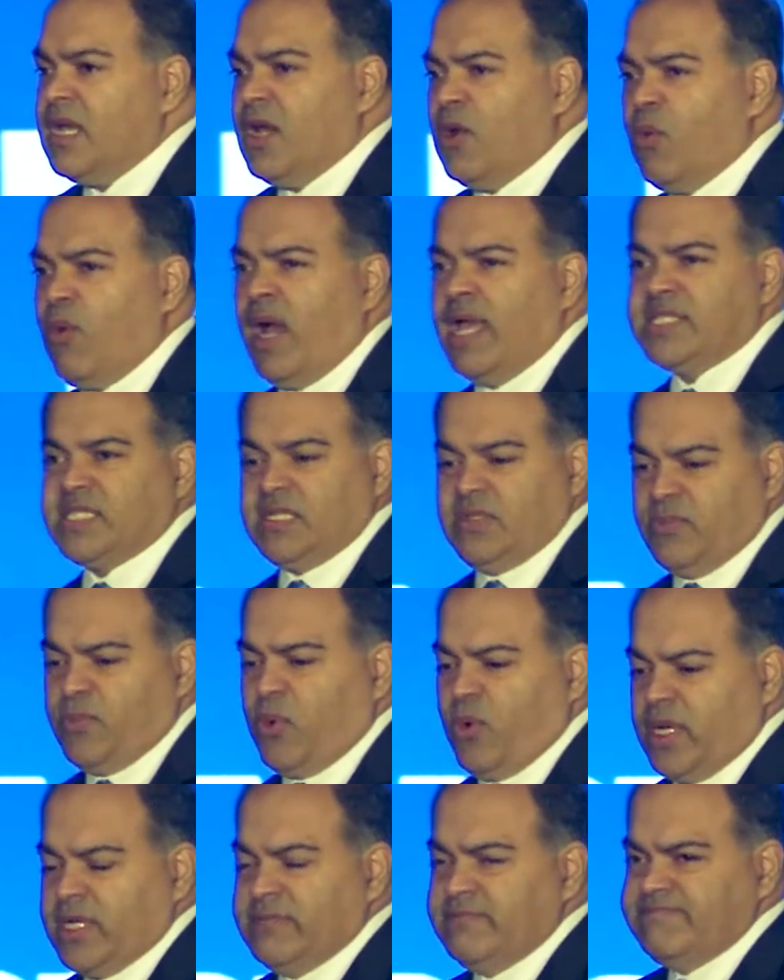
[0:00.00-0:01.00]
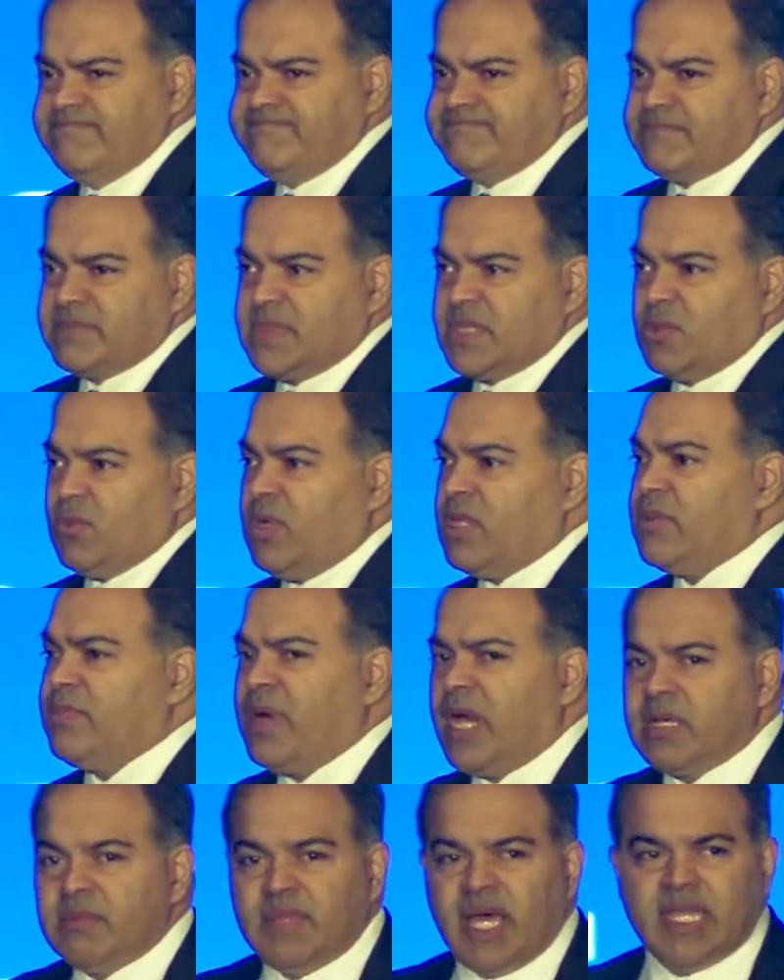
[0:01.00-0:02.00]
Why is it important? Well, the
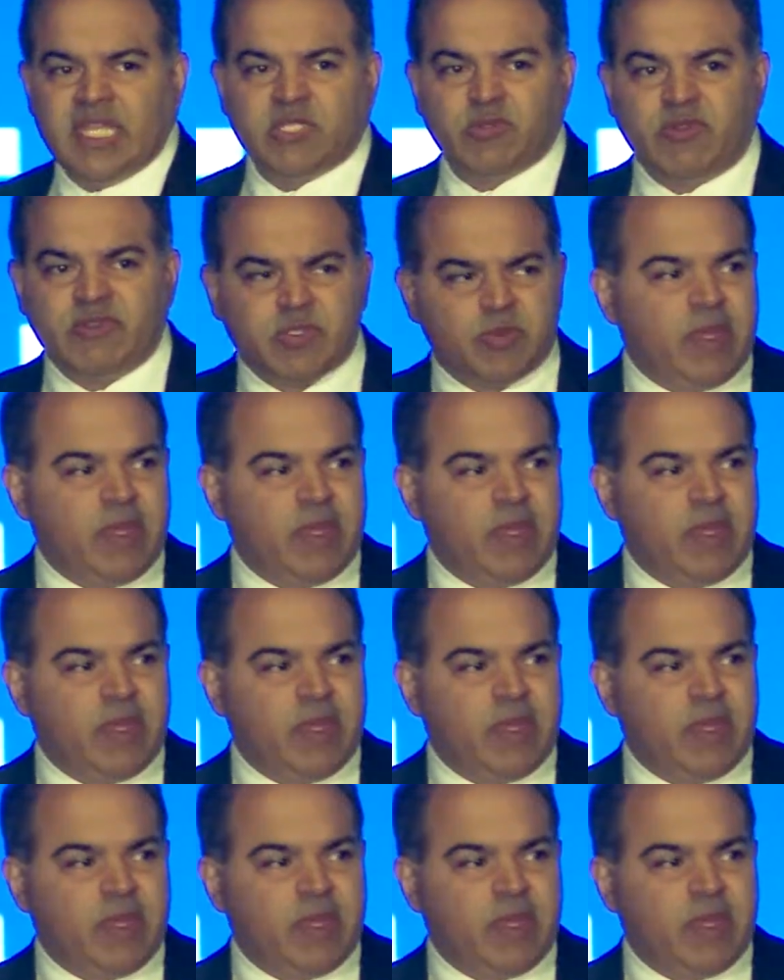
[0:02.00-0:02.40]
bottom line is we've